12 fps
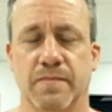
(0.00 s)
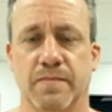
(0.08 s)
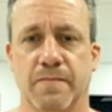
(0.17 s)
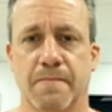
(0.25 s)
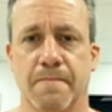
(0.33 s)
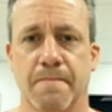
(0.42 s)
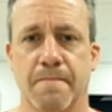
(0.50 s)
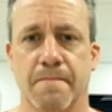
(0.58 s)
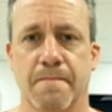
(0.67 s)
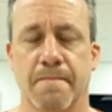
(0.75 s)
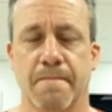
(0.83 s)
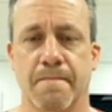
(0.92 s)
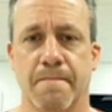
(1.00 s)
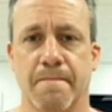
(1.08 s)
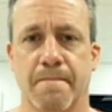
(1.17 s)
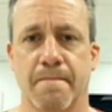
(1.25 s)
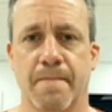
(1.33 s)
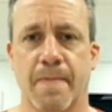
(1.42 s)

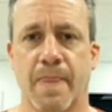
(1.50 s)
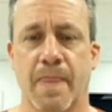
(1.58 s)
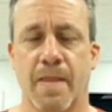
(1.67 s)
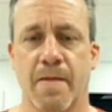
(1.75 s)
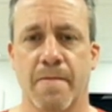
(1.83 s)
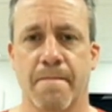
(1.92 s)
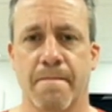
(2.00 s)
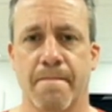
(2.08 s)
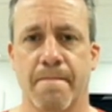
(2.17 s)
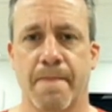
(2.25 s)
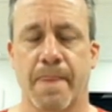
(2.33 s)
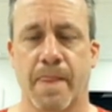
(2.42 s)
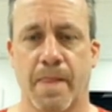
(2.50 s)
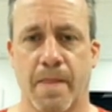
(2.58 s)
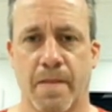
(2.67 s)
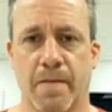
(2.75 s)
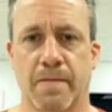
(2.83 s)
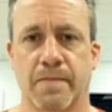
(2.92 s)

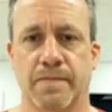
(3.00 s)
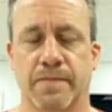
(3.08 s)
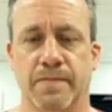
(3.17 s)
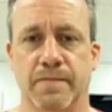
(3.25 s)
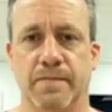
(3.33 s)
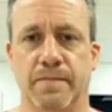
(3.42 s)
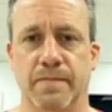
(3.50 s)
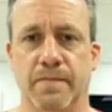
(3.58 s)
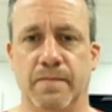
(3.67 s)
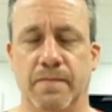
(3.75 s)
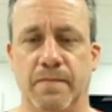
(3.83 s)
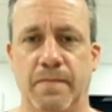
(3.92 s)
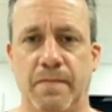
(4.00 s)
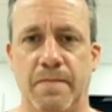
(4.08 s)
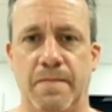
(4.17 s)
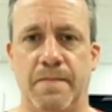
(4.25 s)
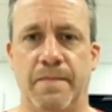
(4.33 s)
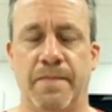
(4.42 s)

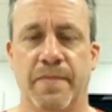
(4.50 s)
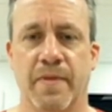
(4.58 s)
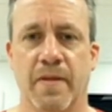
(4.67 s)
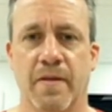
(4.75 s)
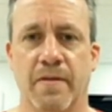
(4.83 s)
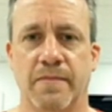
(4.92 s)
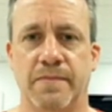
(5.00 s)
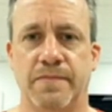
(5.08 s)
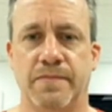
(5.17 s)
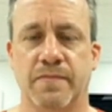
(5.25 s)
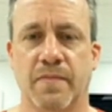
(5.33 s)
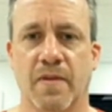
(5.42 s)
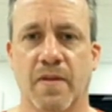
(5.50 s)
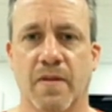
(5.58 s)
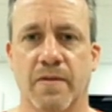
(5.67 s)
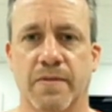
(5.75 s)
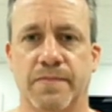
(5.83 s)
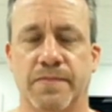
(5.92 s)

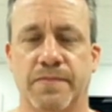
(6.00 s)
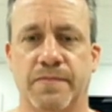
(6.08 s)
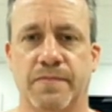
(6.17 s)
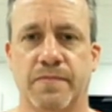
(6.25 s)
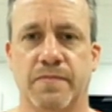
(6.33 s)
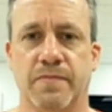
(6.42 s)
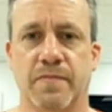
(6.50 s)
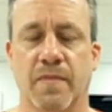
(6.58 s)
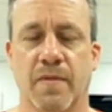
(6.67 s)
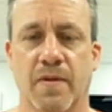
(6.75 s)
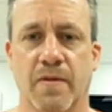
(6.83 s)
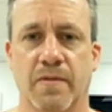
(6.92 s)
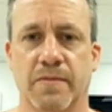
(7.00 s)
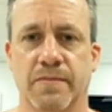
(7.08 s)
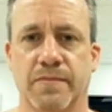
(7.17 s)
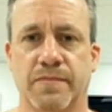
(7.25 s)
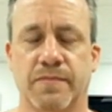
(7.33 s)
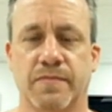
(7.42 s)

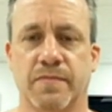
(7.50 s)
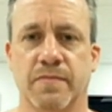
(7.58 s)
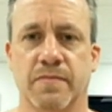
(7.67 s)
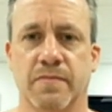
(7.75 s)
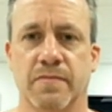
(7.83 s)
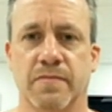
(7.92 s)
No words are spoken by the person on screen.